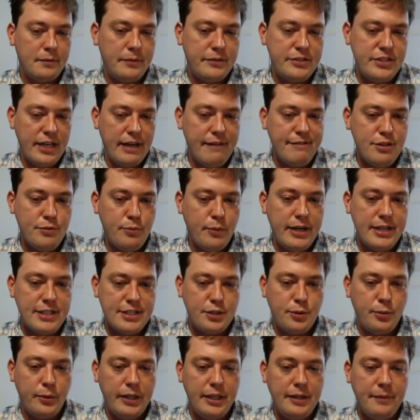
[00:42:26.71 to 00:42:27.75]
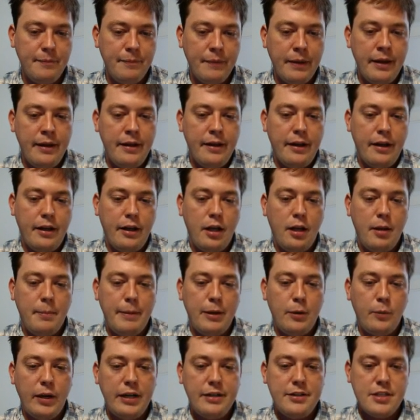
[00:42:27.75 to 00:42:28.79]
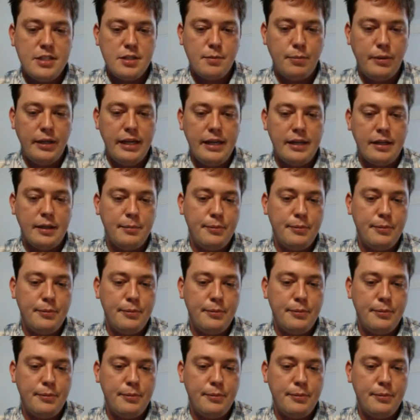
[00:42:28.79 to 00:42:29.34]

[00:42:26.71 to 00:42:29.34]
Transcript: saves white's queen, and white doesn't play it.